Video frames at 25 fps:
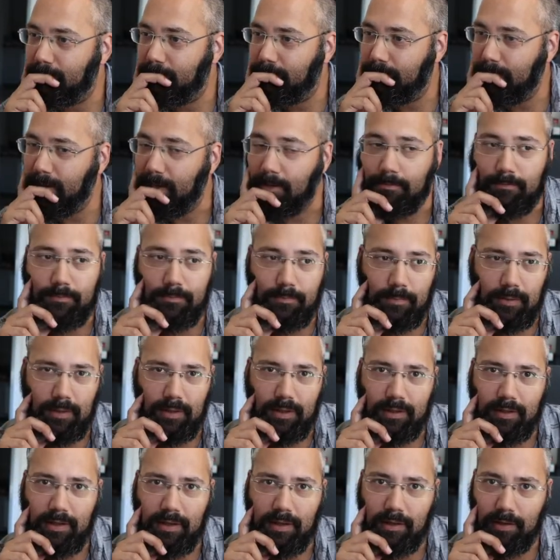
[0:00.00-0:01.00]
Yeah, I
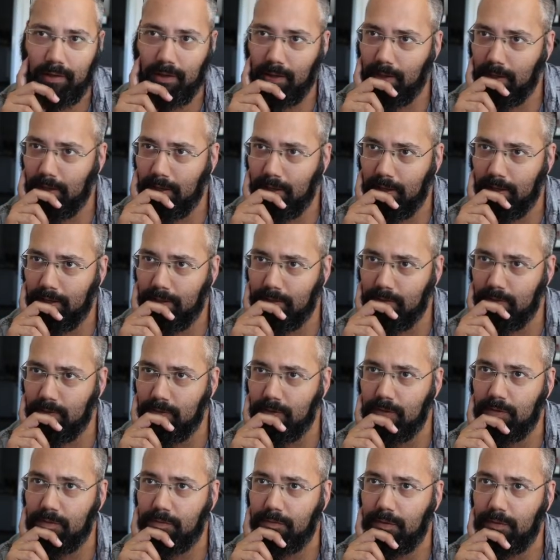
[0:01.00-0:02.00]
think
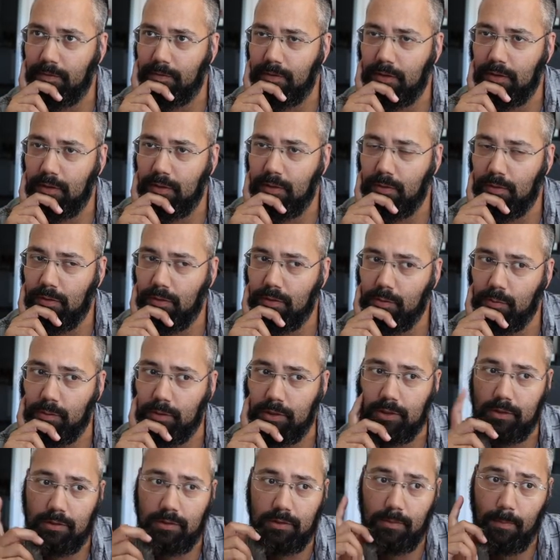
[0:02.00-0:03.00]
entrance is 15 euros,
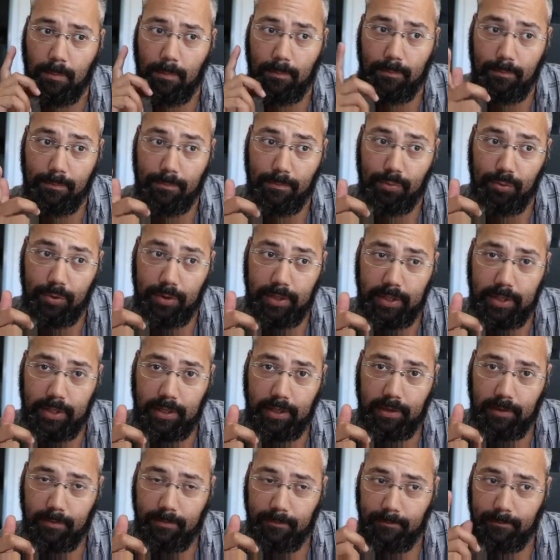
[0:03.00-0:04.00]
which is
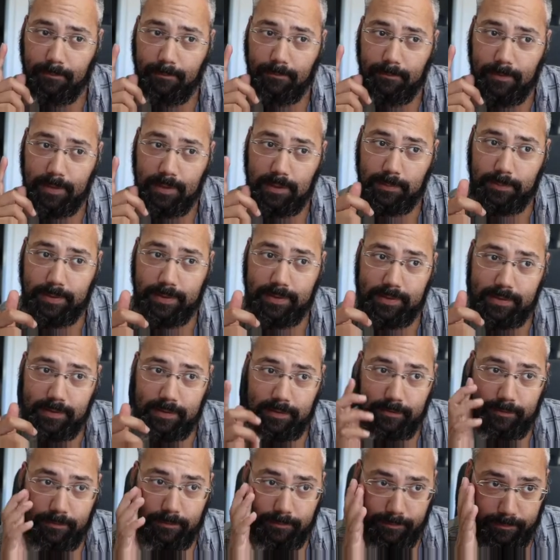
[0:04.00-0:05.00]
pretty
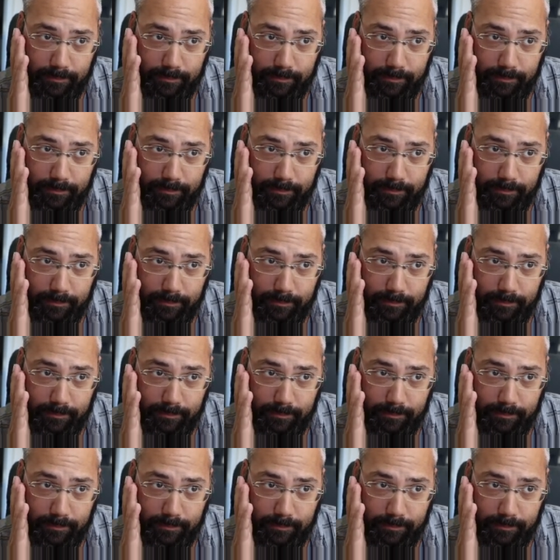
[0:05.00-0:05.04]
expensive.